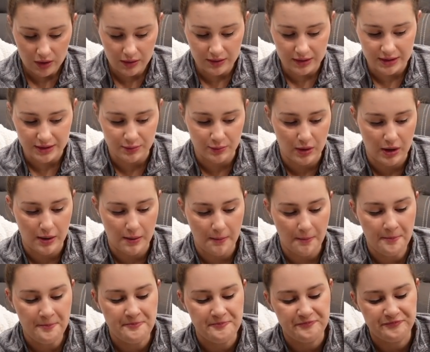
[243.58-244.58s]
This one
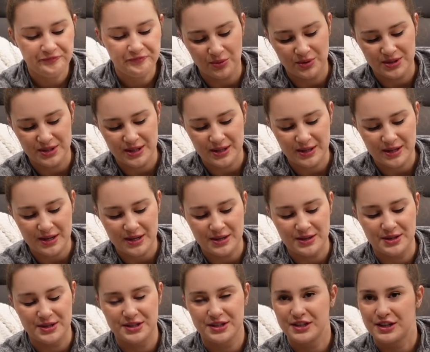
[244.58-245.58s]
was like
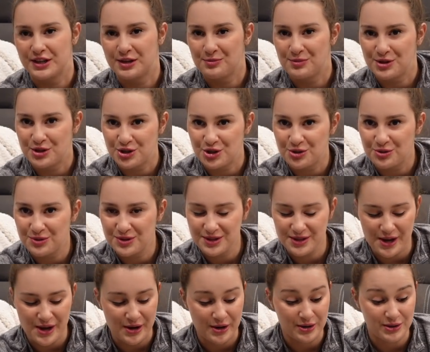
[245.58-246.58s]
in the cinnamon
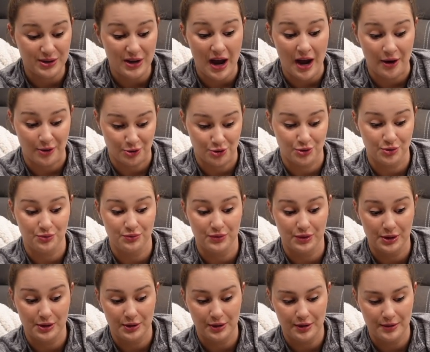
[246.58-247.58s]
juice. It's actually
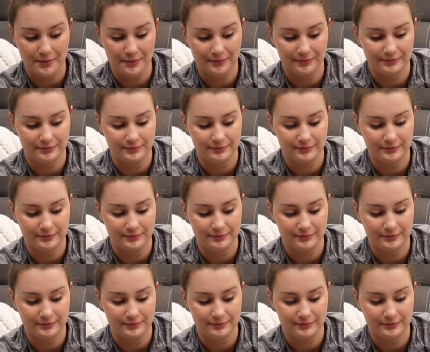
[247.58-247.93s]
really good.